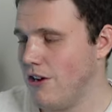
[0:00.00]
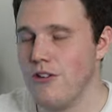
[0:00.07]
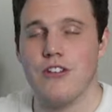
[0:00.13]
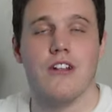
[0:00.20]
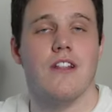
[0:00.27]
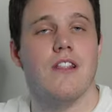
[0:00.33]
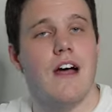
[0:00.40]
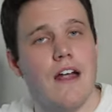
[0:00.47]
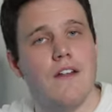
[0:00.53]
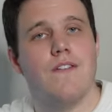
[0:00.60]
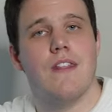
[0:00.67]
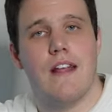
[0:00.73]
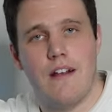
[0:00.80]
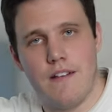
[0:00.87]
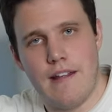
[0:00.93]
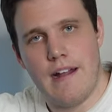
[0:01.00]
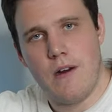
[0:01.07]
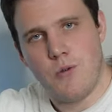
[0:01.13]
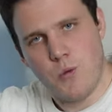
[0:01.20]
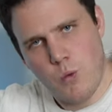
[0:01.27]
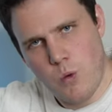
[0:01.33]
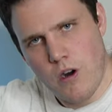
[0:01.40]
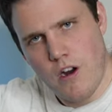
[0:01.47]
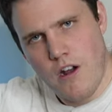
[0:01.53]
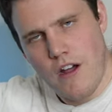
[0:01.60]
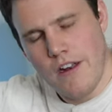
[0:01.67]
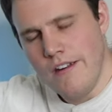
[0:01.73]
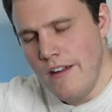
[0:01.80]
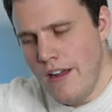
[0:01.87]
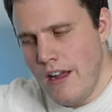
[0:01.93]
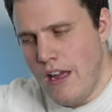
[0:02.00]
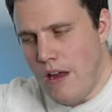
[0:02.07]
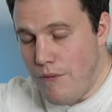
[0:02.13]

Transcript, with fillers: There's a lot of things that I can work on.